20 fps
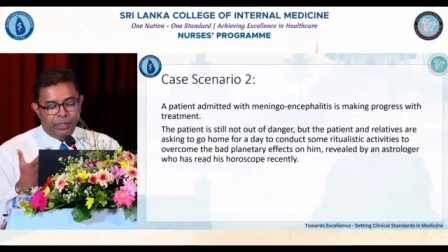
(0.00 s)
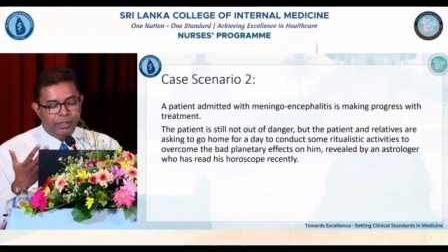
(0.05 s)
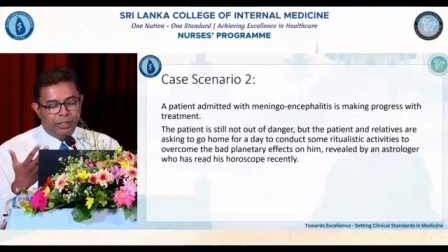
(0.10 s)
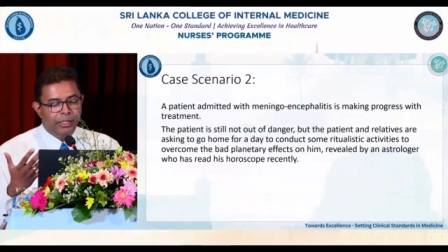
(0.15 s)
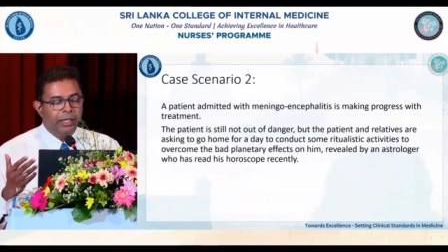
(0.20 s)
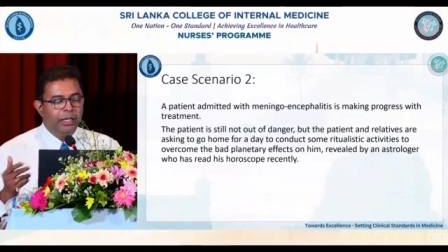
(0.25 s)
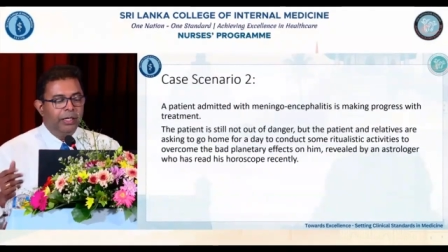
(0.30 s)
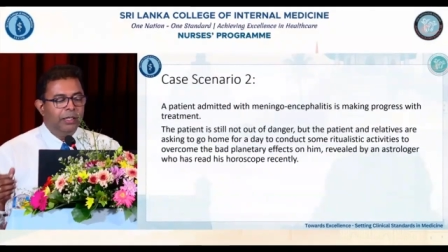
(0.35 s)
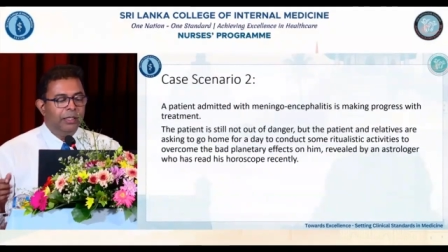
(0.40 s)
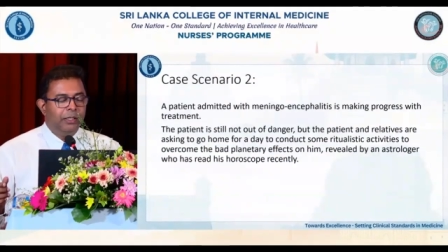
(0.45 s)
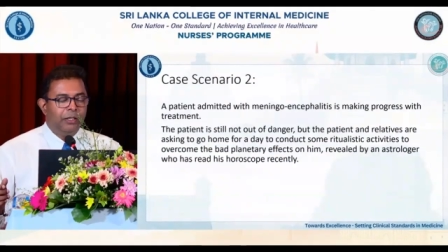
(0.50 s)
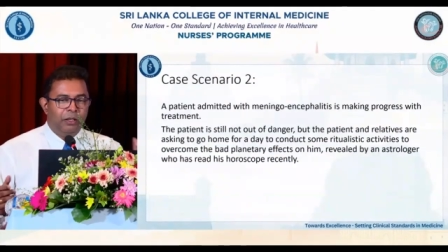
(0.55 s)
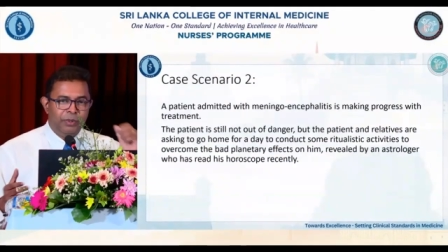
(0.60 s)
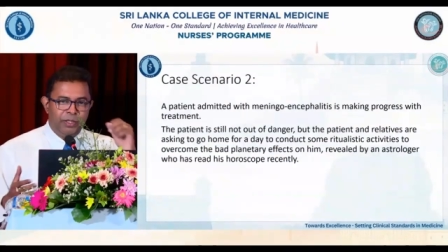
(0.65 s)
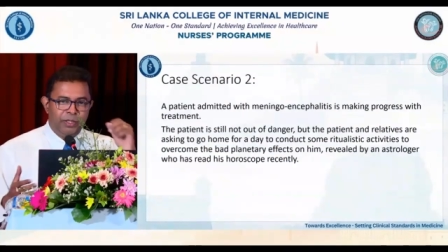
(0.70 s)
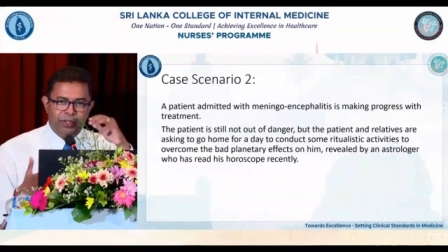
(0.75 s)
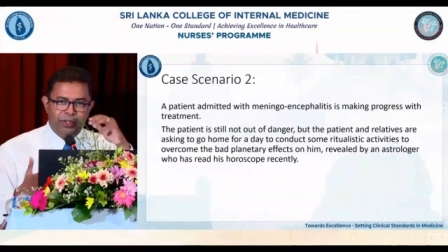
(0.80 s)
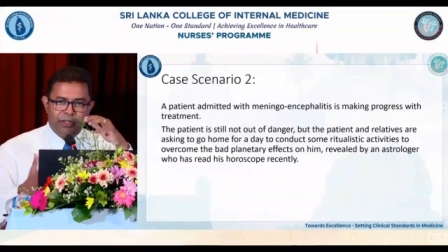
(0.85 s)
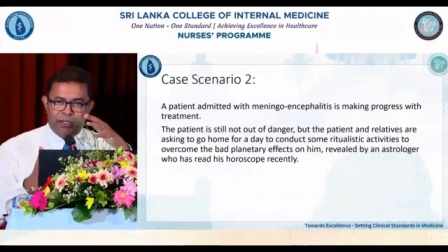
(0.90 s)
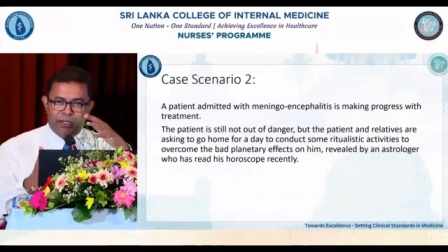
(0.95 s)
again a
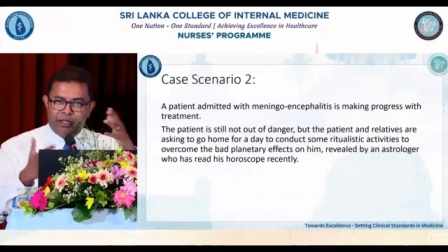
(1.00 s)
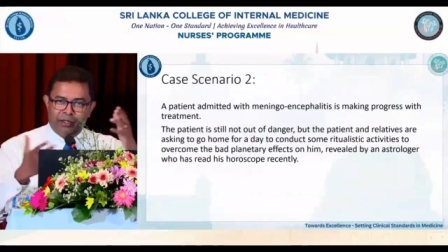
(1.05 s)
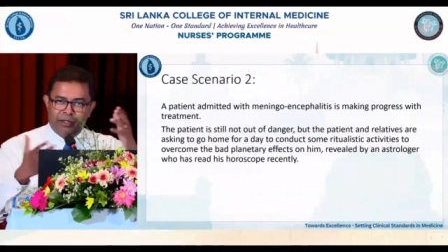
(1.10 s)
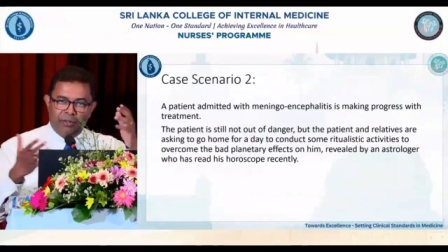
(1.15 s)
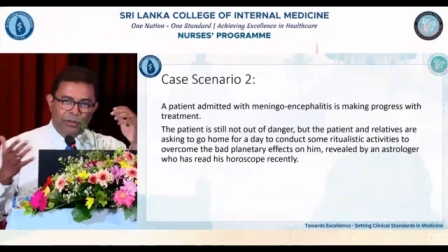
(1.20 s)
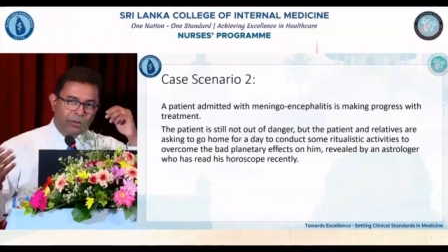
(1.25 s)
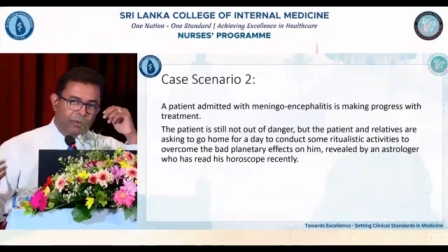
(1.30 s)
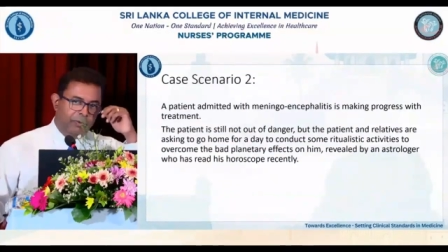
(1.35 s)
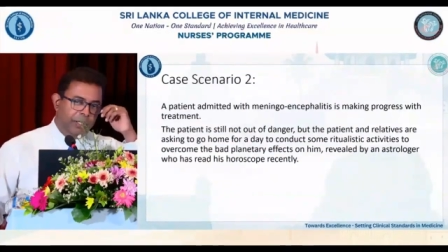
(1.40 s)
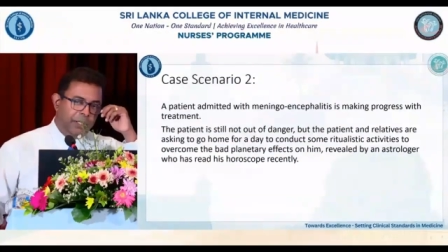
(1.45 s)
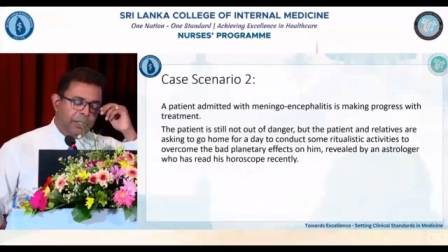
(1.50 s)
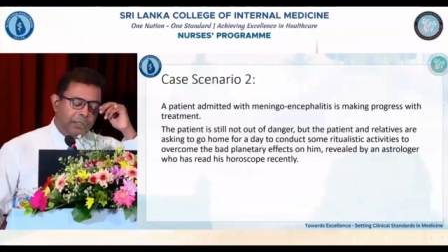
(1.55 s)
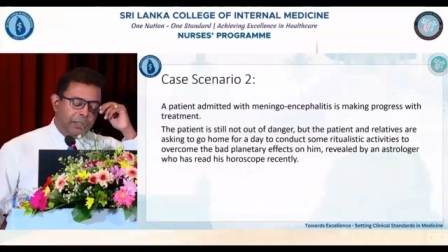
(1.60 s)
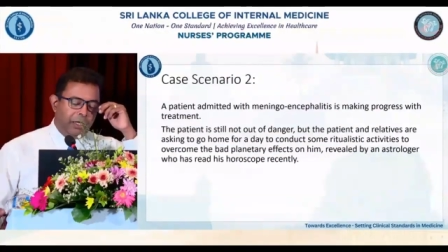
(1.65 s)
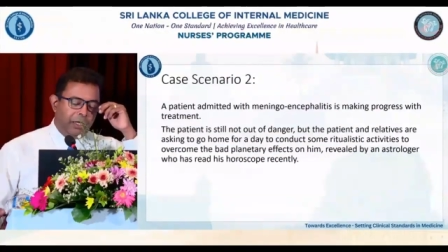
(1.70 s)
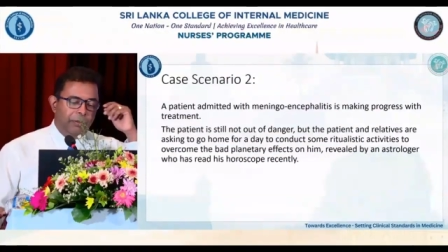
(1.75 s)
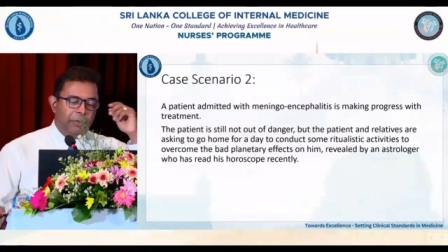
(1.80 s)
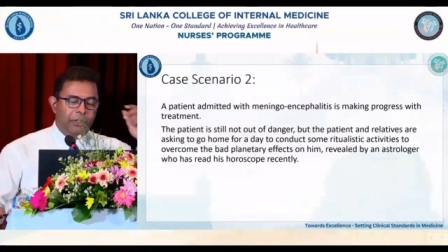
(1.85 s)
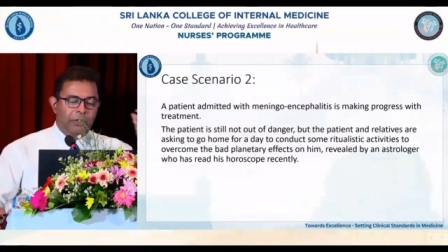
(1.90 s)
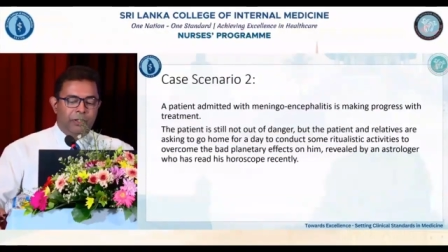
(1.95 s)
common scenario we
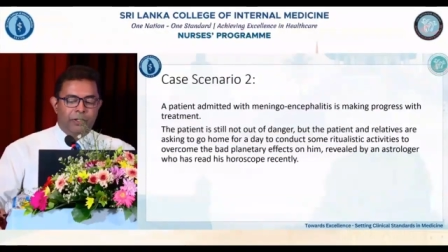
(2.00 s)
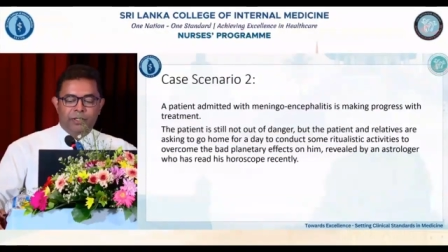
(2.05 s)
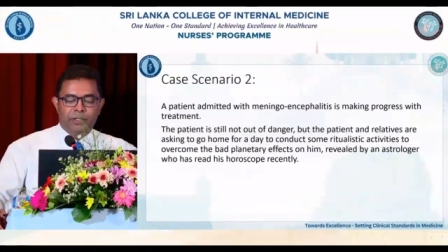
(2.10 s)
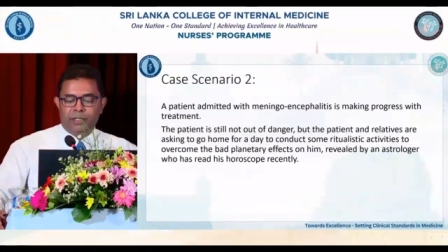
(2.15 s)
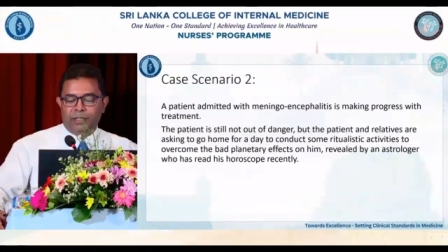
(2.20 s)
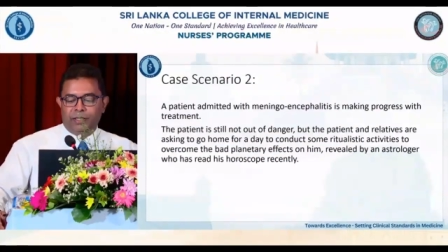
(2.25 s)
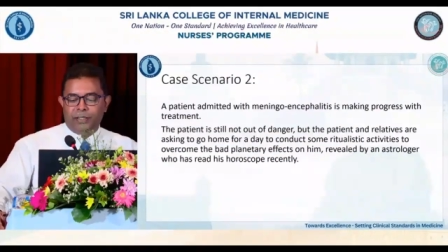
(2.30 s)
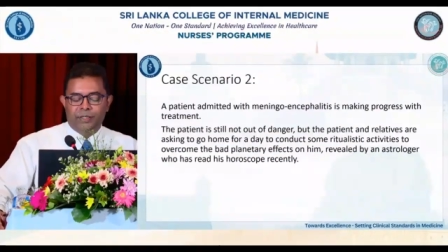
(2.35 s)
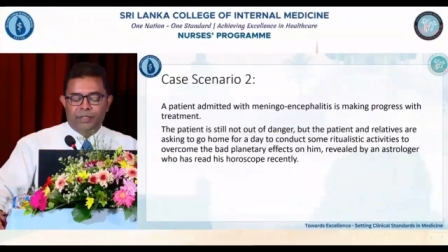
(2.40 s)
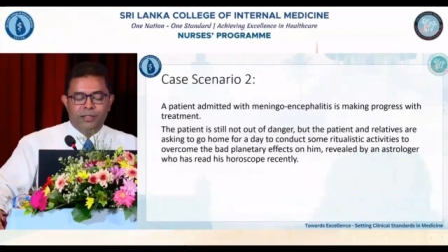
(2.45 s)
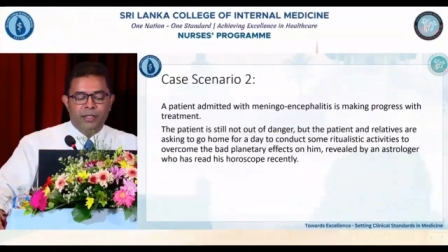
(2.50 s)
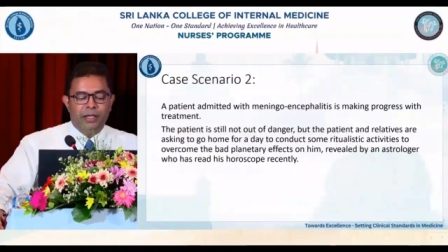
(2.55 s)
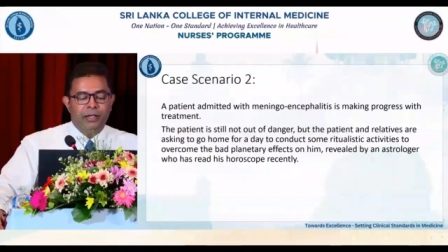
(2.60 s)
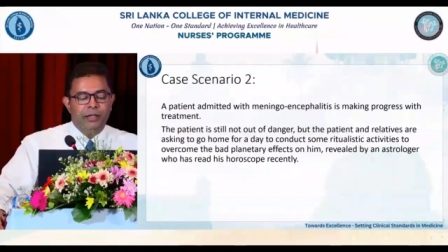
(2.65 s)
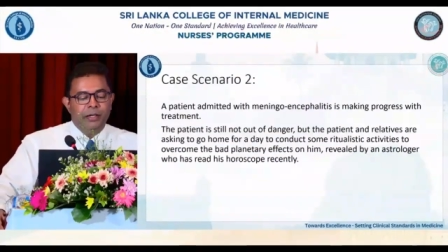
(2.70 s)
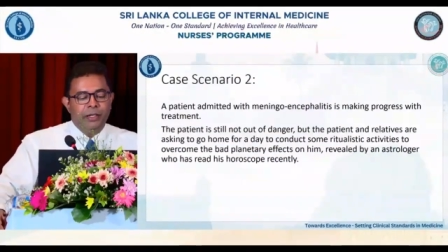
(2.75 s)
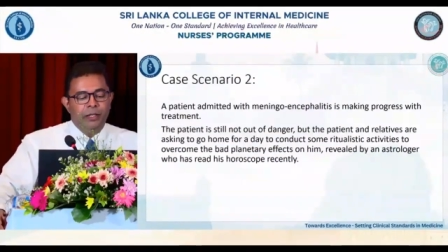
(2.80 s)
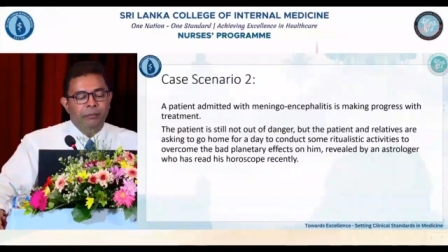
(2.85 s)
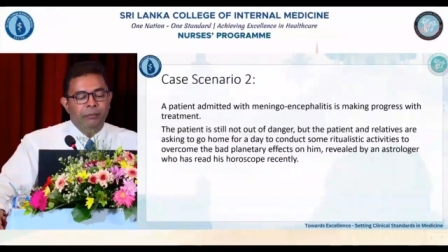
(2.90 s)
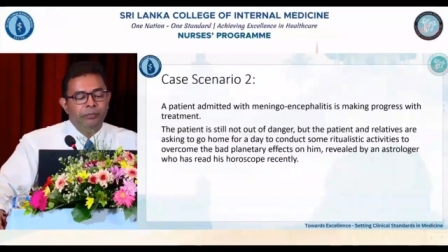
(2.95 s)
come across in this
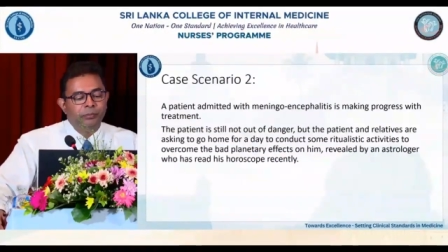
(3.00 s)
country.